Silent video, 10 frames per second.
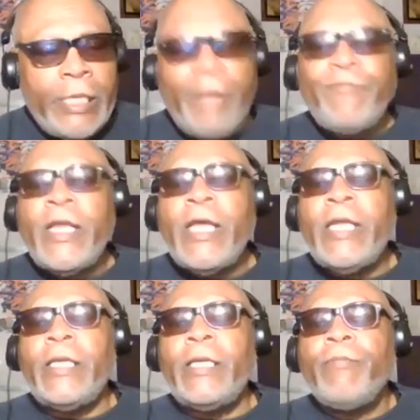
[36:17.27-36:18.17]

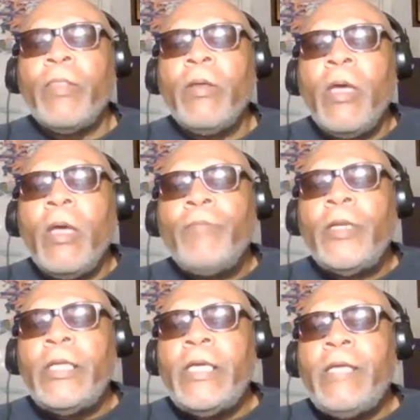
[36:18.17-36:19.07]
Believes this
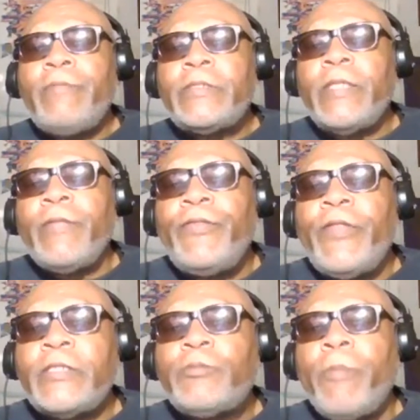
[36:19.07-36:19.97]
proposal
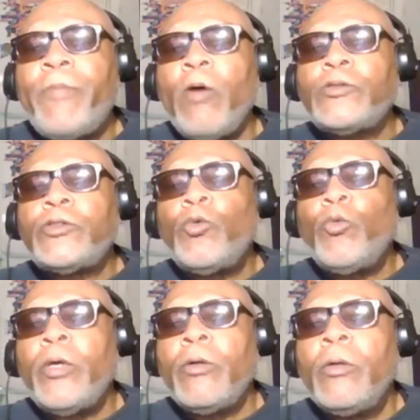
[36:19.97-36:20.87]
will
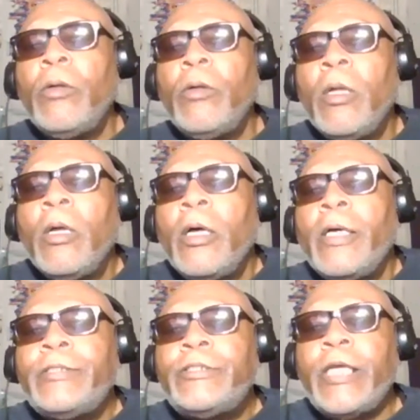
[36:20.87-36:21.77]
unjustly
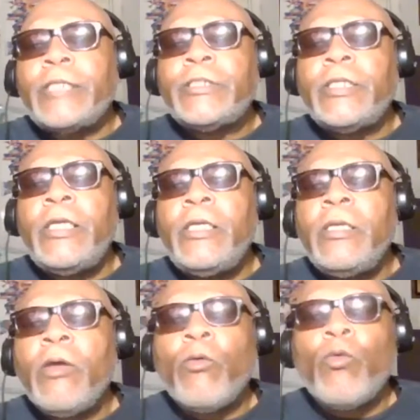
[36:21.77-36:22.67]
raise your
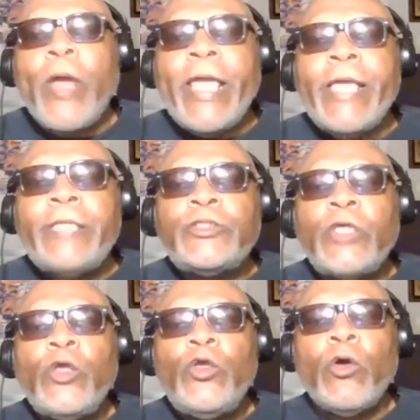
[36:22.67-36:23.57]
natural gas
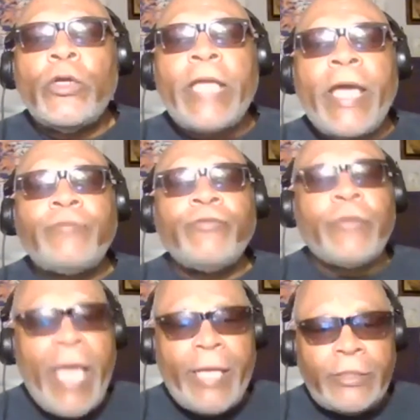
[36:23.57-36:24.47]
bill.
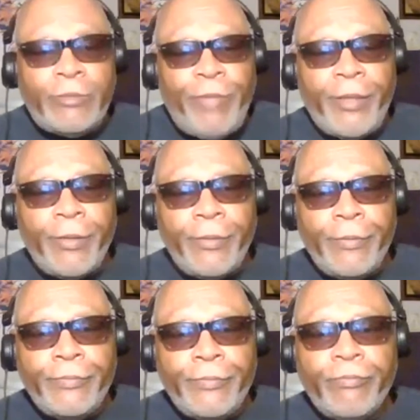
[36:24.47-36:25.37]
Now, they
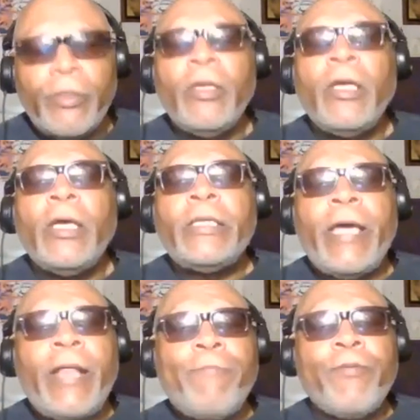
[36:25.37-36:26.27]
provide background,
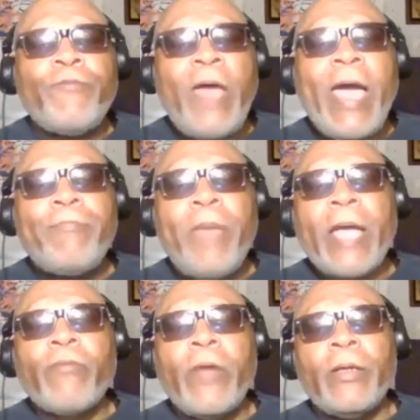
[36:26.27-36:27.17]
ladies and gentlemen.
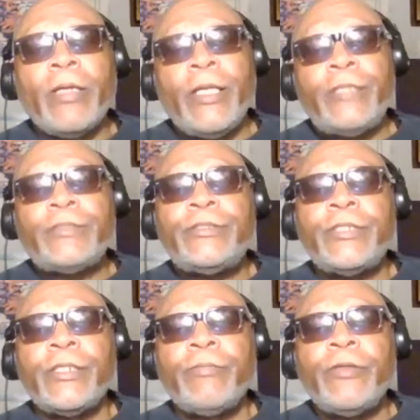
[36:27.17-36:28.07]
On August
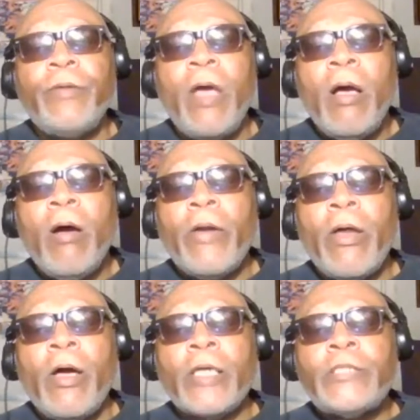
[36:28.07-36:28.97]
5th of
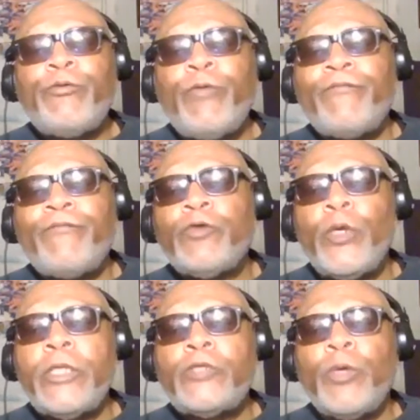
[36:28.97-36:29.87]
2024,
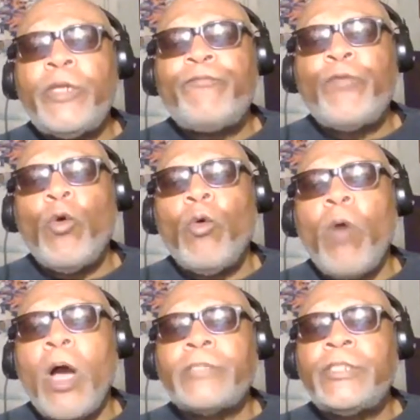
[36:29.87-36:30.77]
Washington Gas
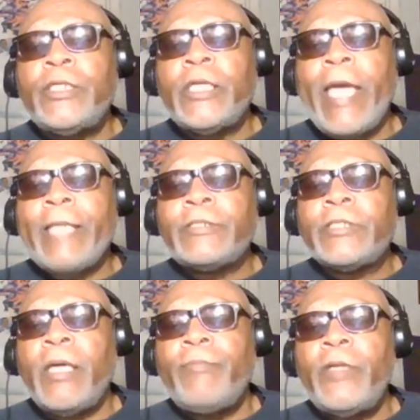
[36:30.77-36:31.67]
Company,
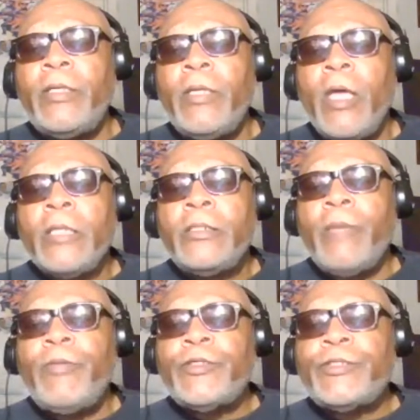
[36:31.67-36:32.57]
WGL,
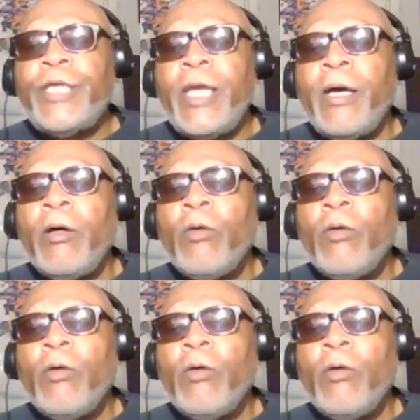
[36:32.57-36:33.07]
requested a rate